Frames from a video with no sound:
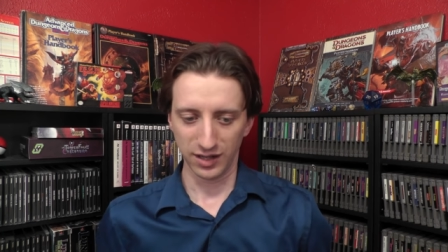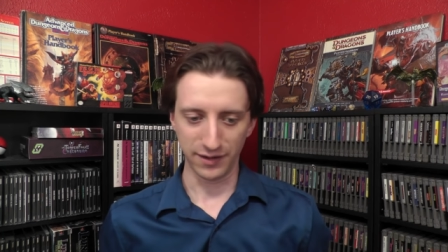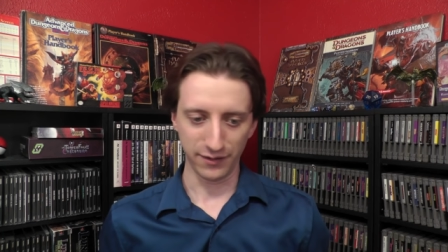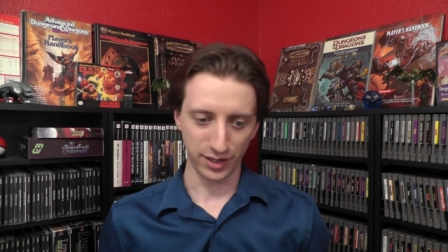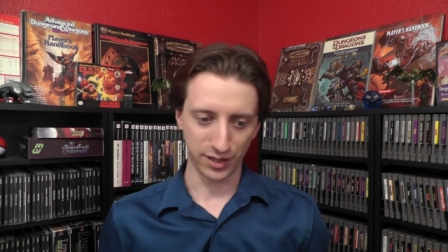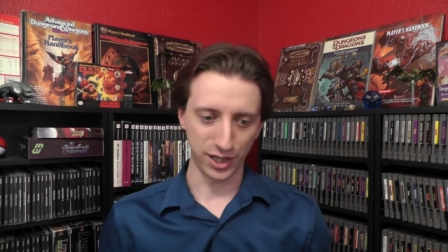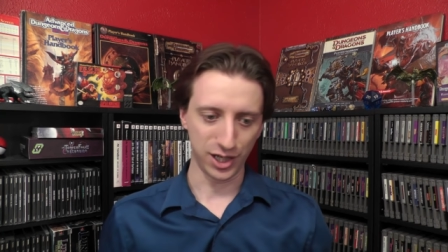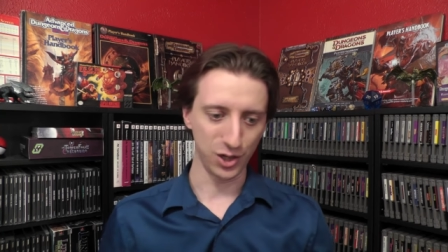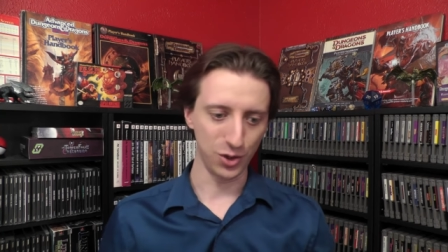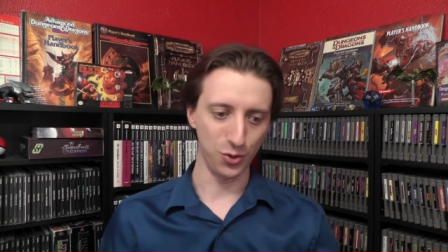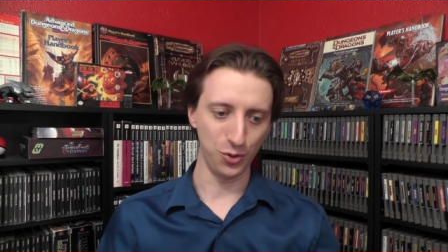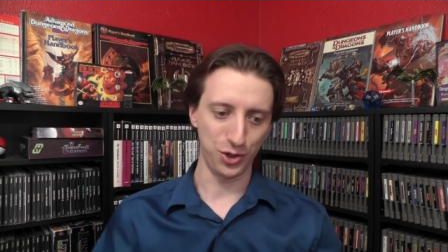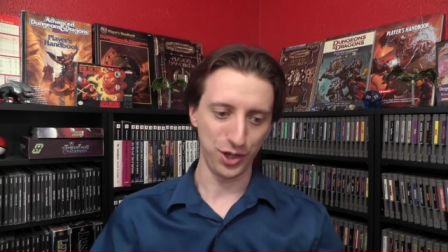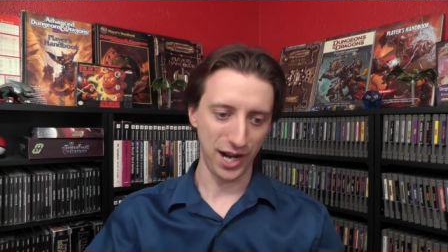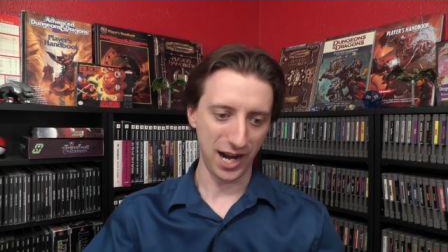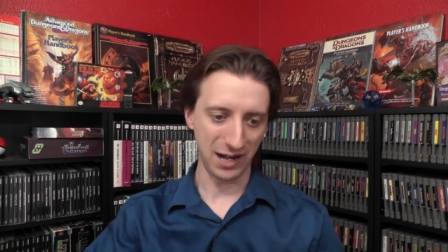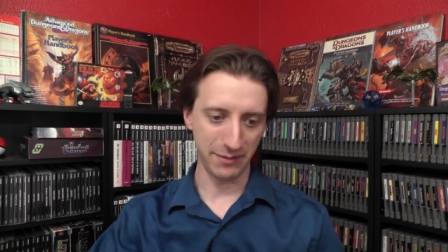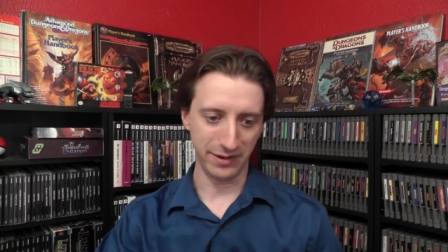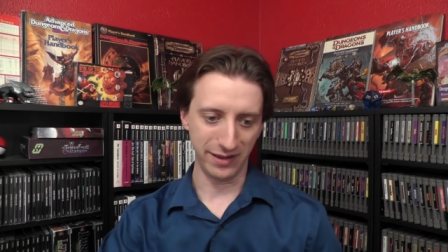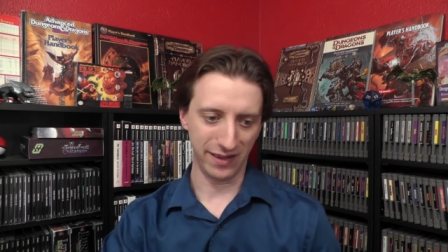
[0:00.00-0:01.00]
huge
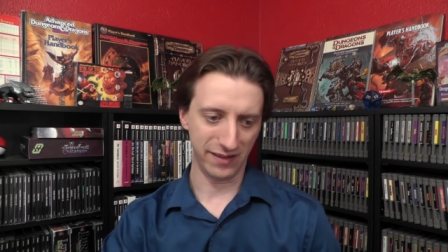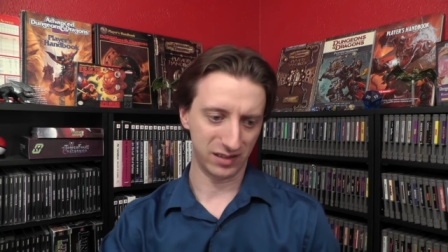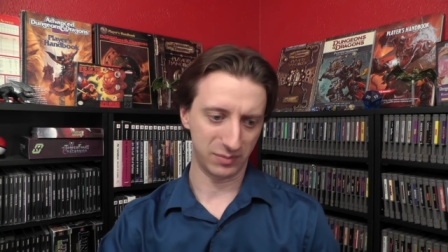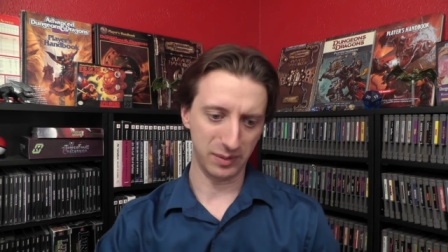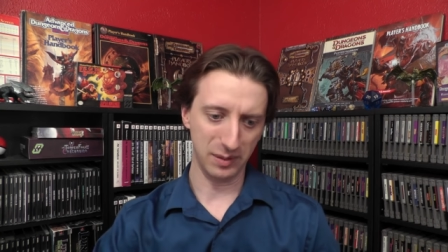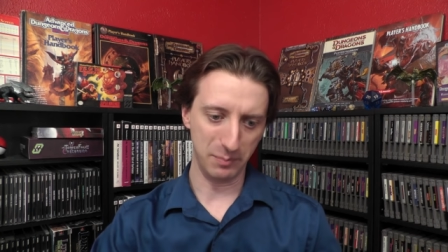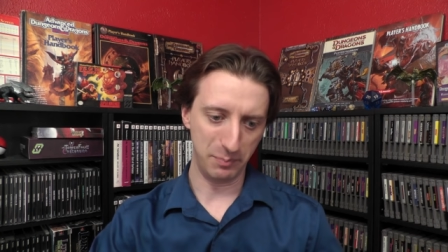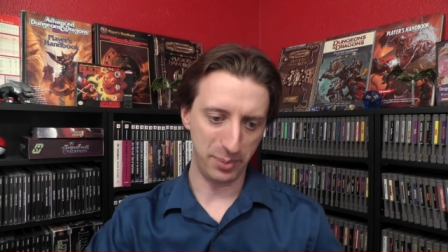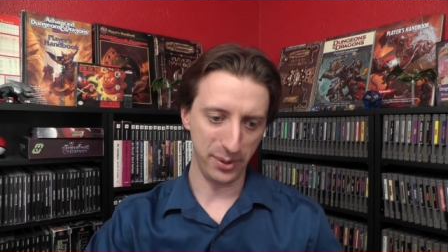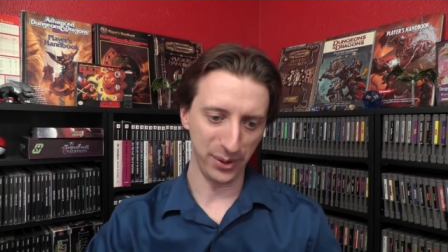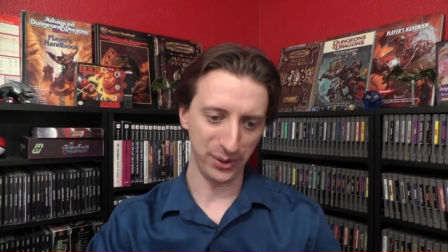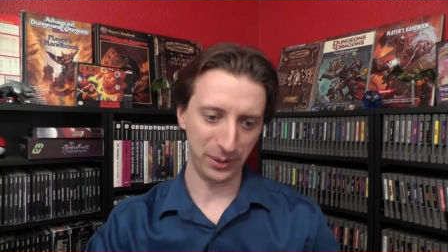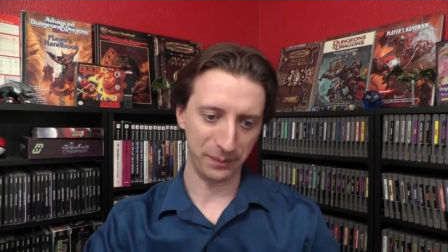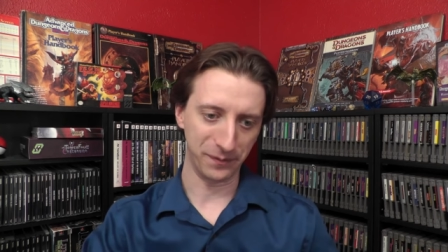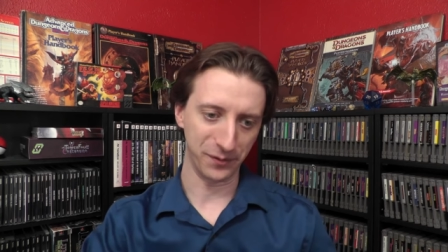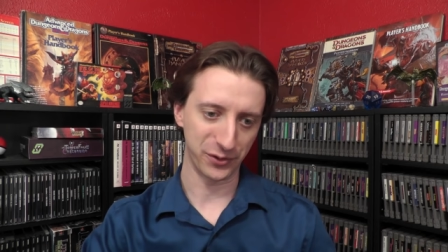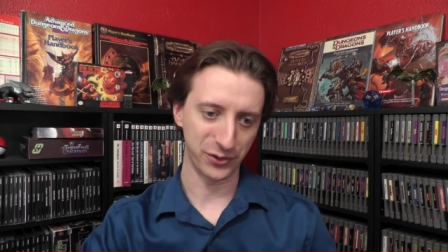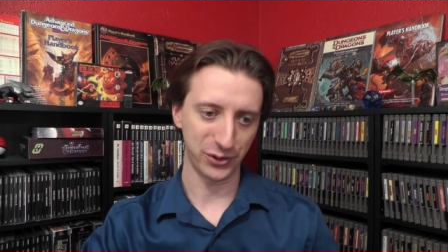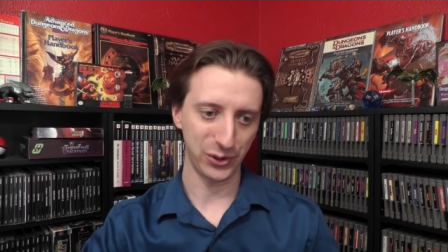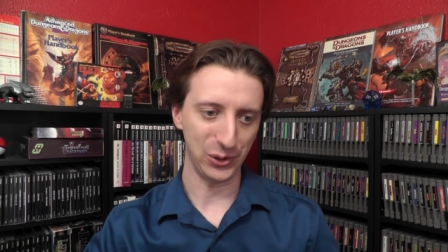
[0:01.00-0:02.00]
enemy that's been built up
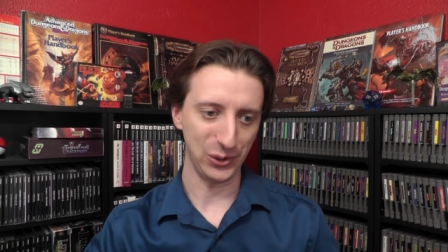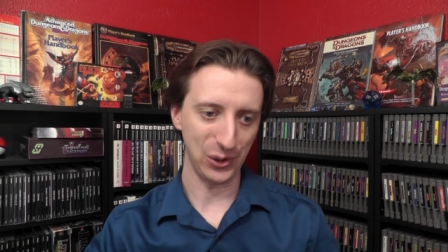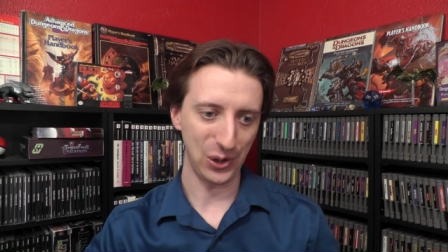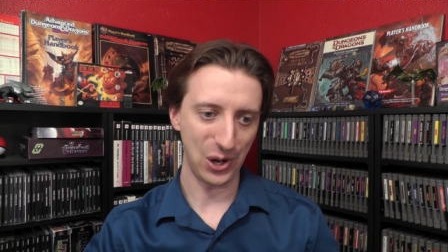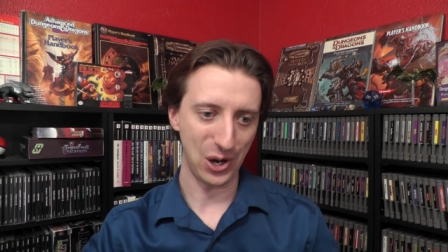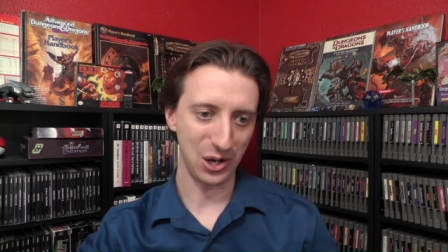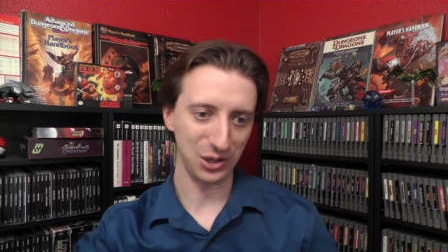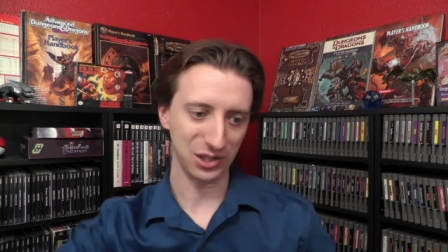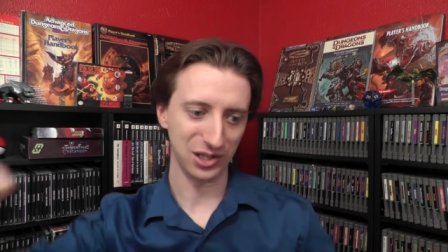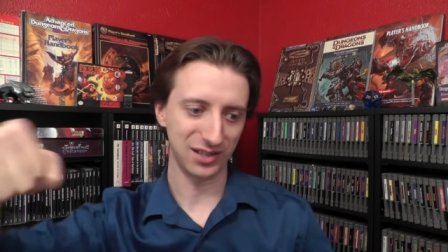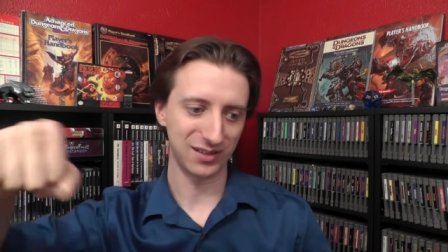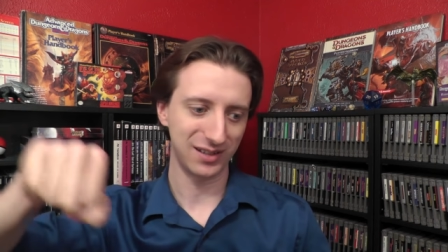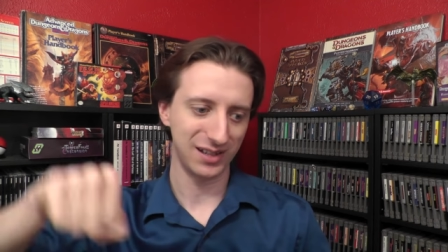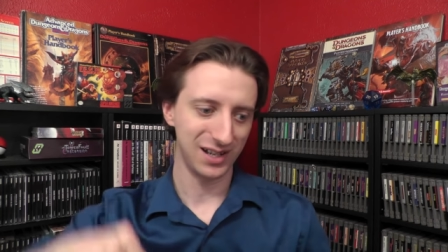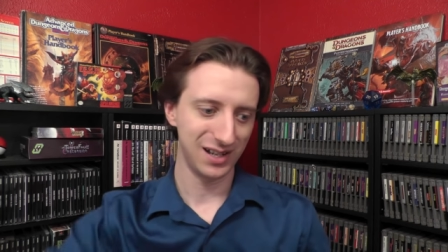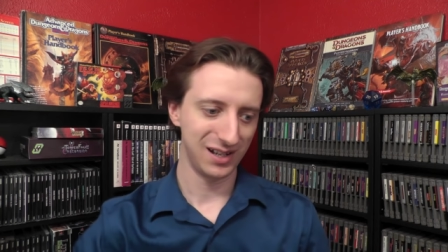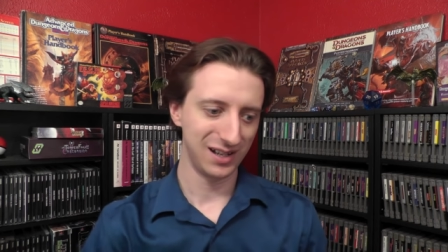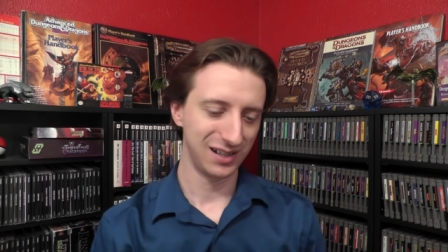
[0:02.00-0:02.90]
for so long just